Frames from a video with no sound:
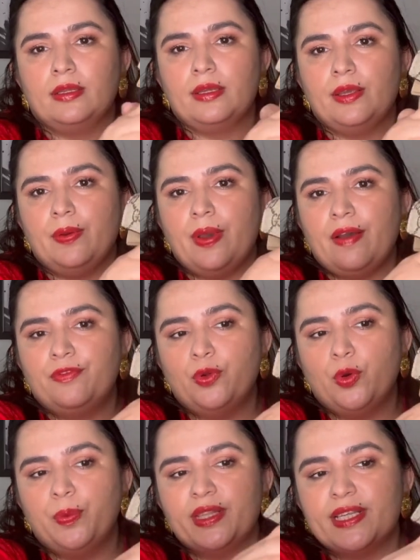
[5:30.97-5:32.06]
you have to
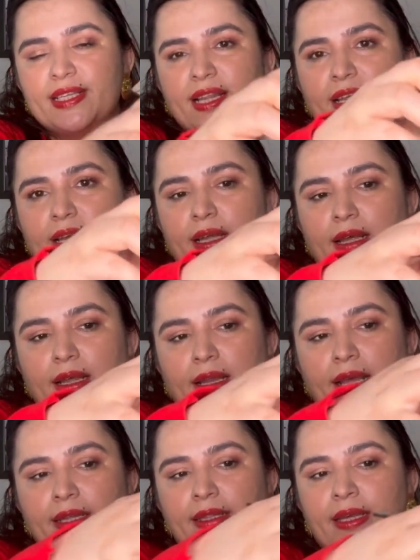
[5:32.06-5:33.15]
open this
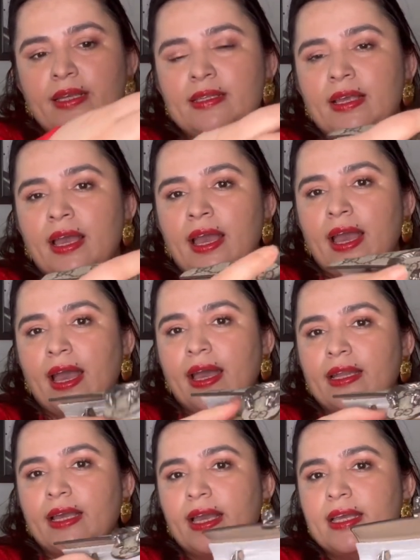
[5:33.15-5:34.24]
like this,
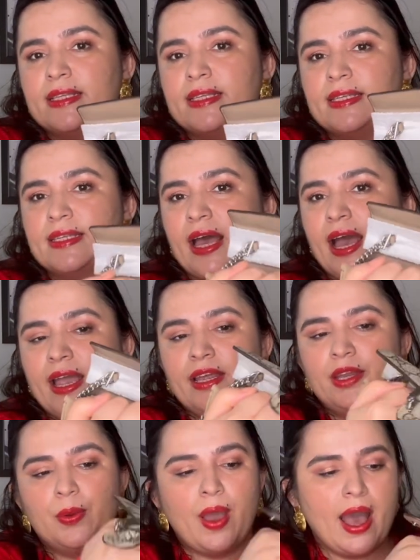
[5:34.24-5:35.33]
and inside
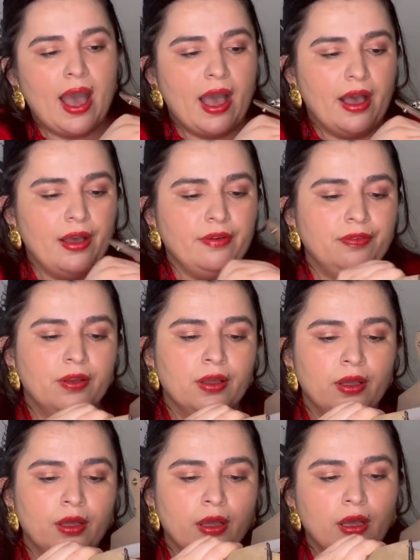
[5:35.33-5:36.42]
you have
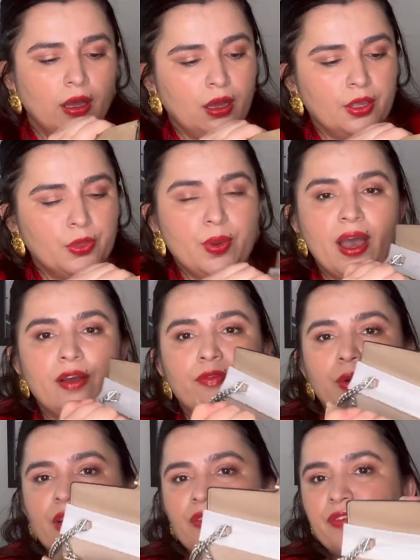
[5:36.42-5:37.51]

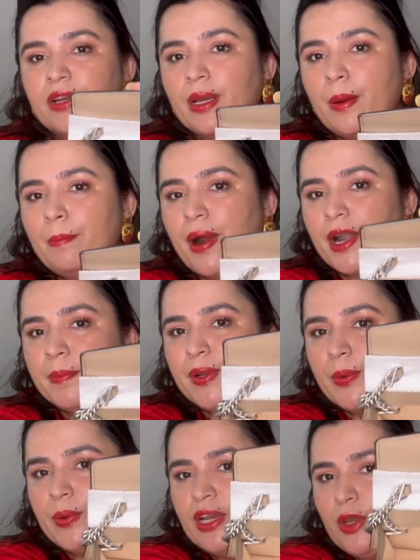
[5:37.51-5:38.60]
no different compartment,
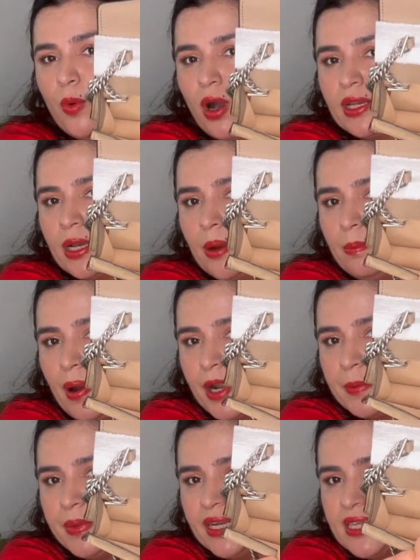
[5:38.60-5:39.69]
only one
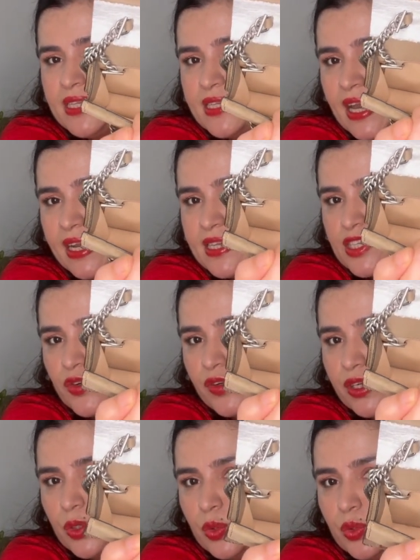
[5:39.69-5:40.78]
compartment. Inside it's
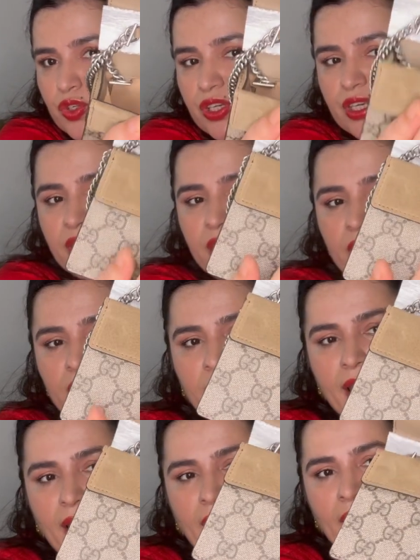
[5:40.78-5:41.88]
written Gucci,
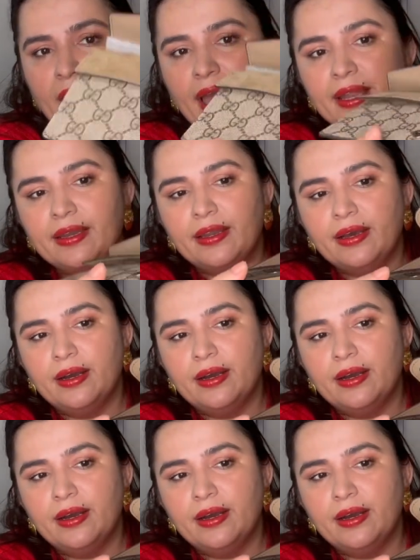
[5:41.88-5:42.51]
and